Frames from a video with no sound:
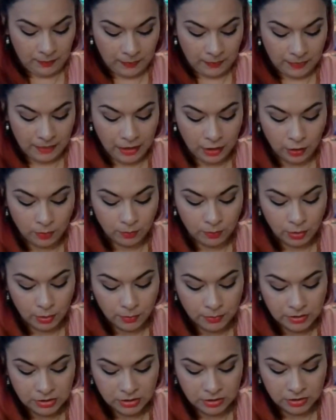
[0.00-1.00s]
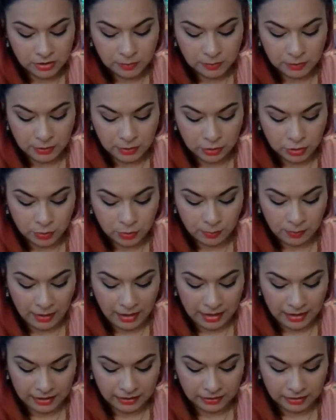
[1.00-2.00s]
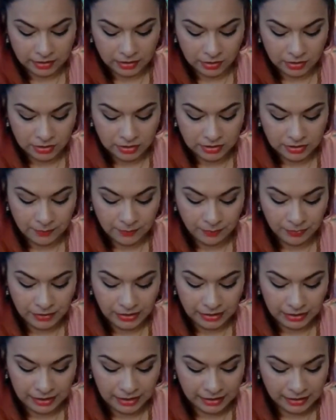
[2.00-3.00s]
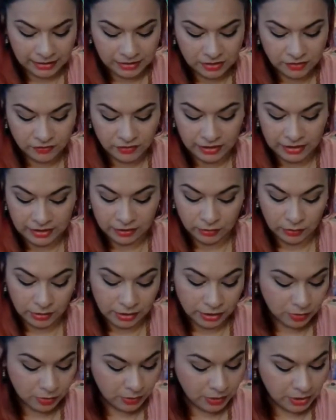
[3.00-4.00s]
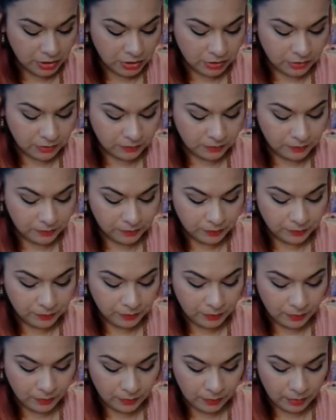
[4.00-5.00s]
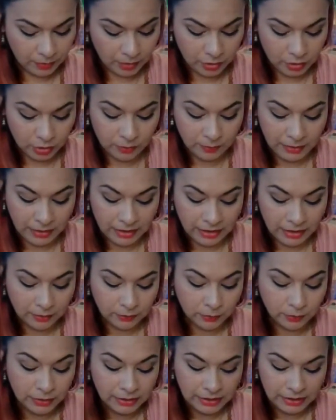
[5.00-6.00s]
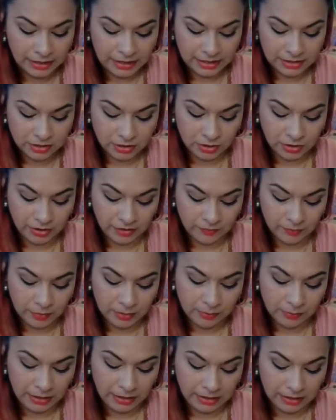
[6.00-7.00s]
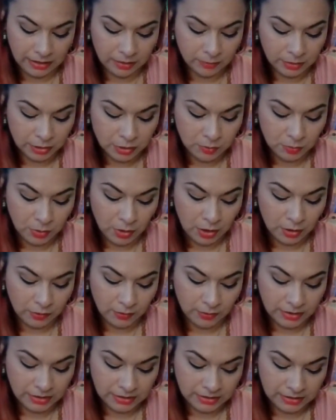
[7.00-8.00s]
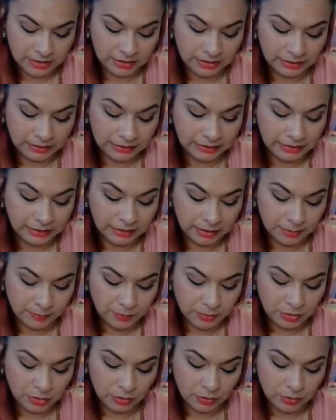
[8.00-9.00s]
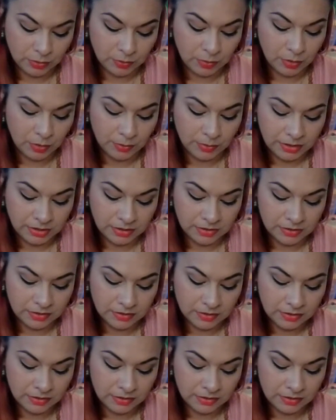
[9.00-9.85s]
There are moments on the spiritual path that are something like a divine graduation. You may not realize you have been making much progress in the lead up to those moments.